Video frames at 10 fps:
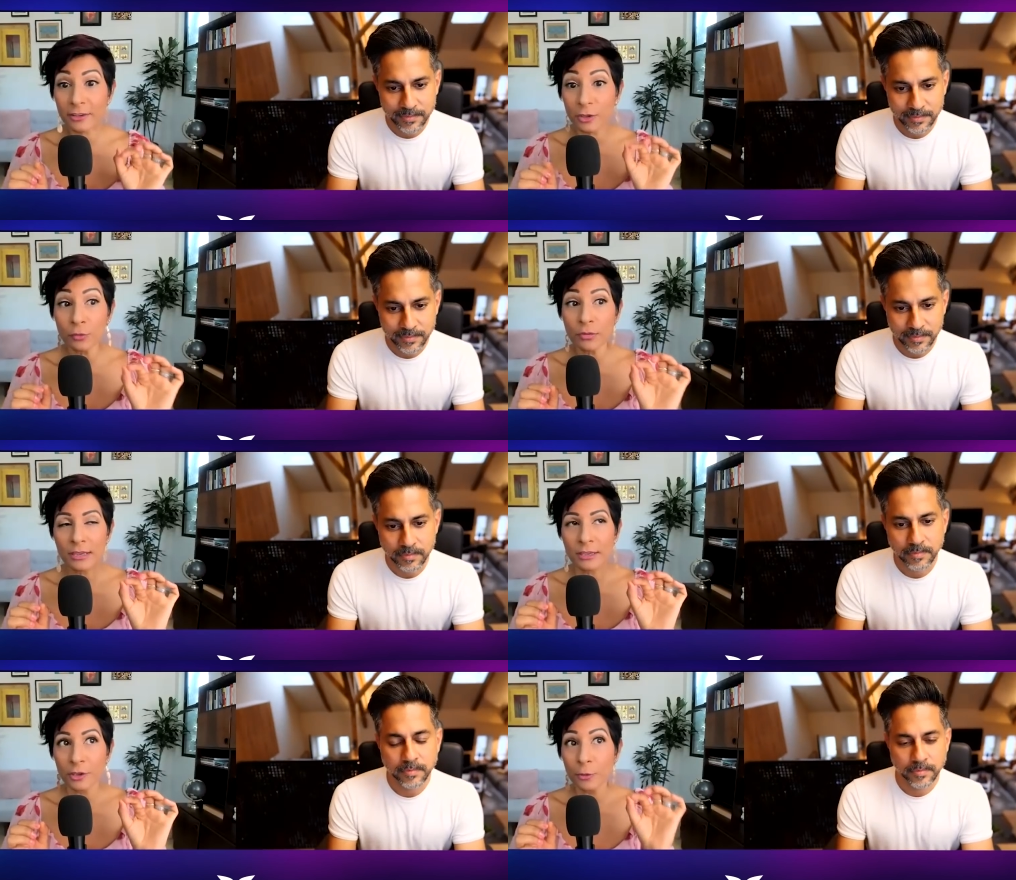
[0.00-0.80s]
Speaker 1: You
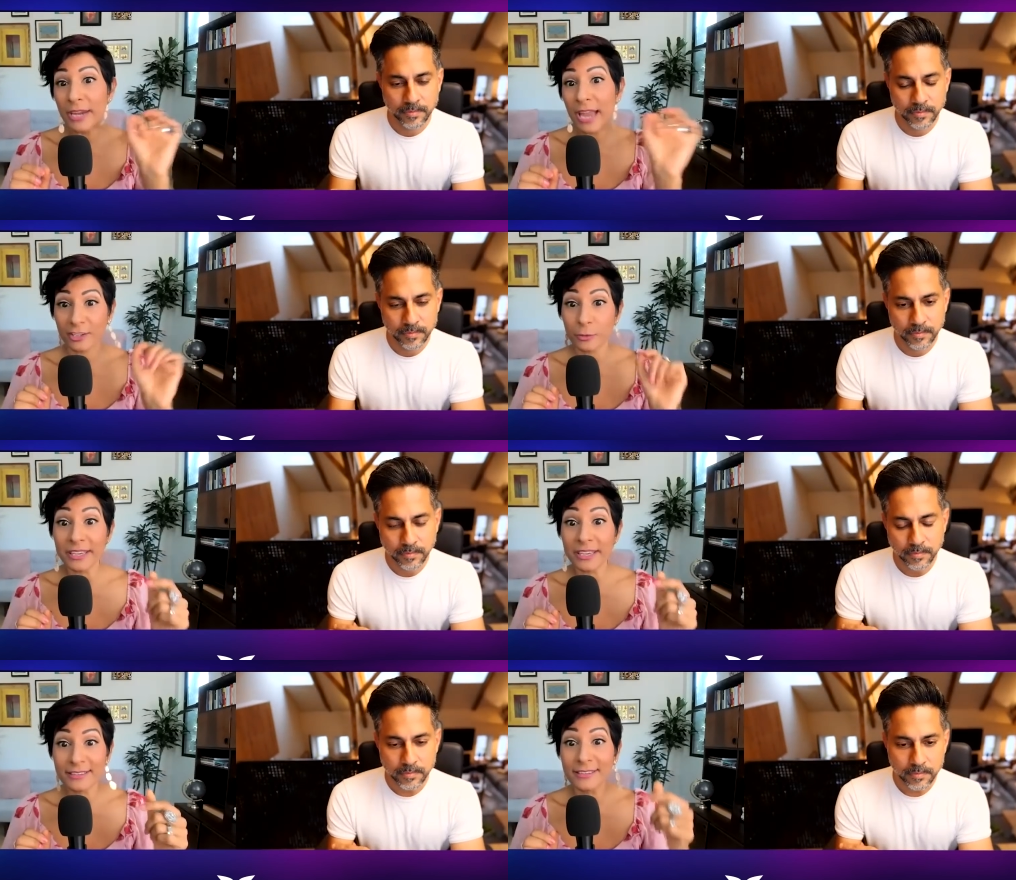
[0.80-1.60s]
react to a
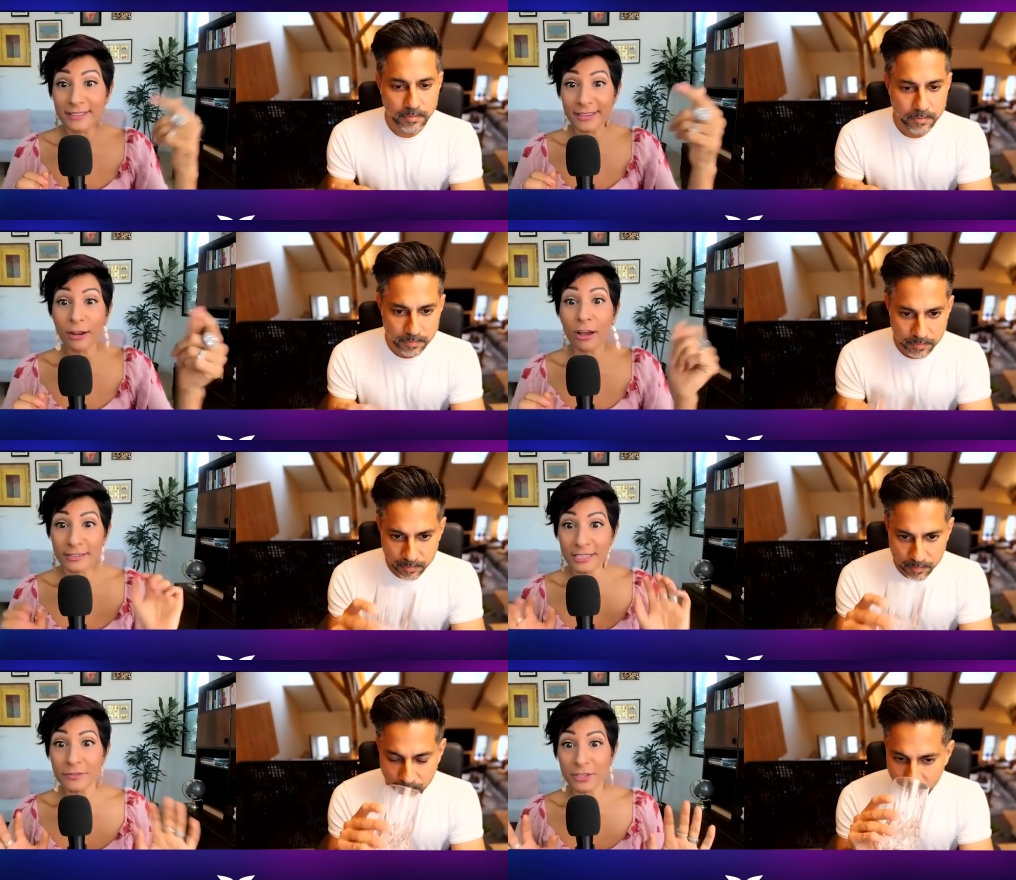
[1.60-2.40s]
kissing scene on a
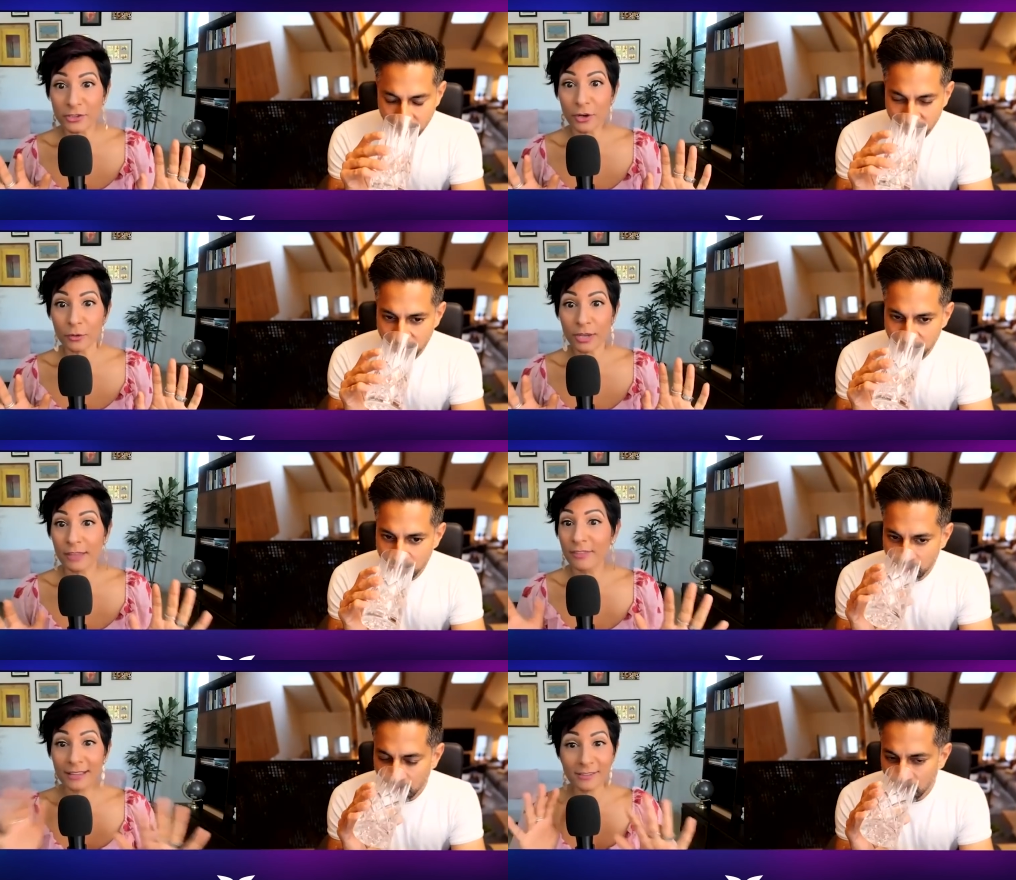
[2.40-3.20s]
TV show.
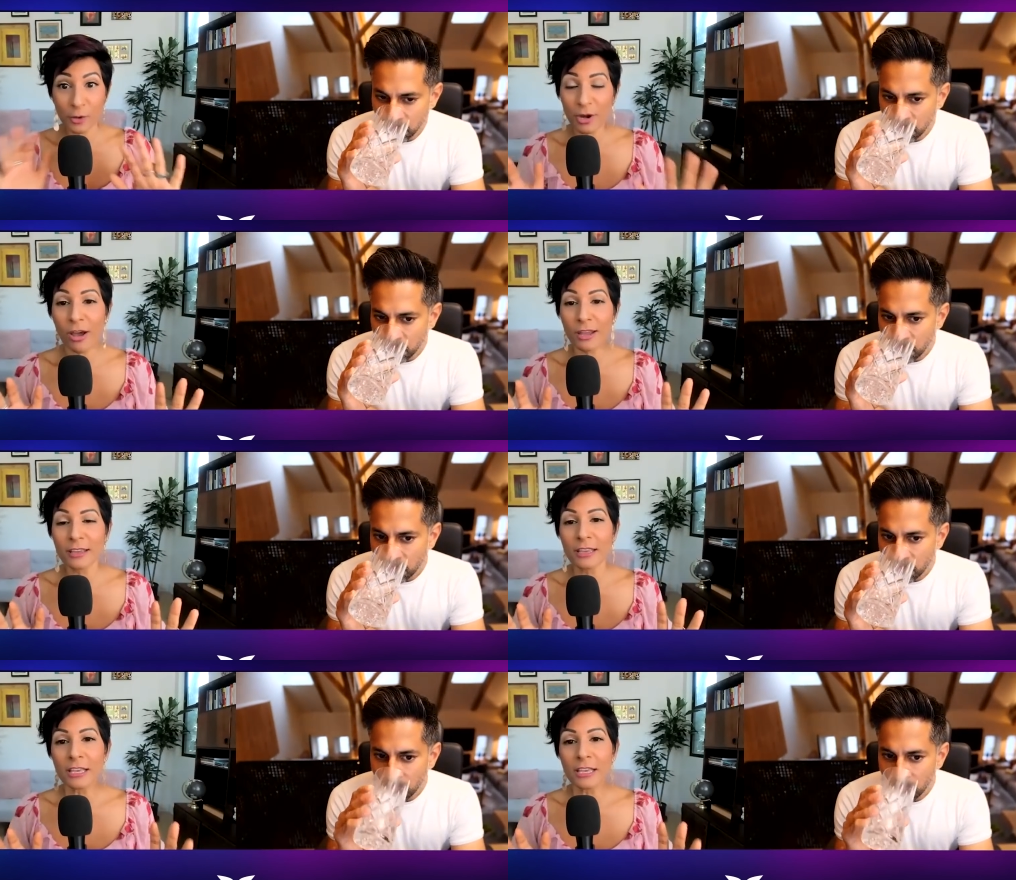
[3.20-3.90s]
Okay, that's going on.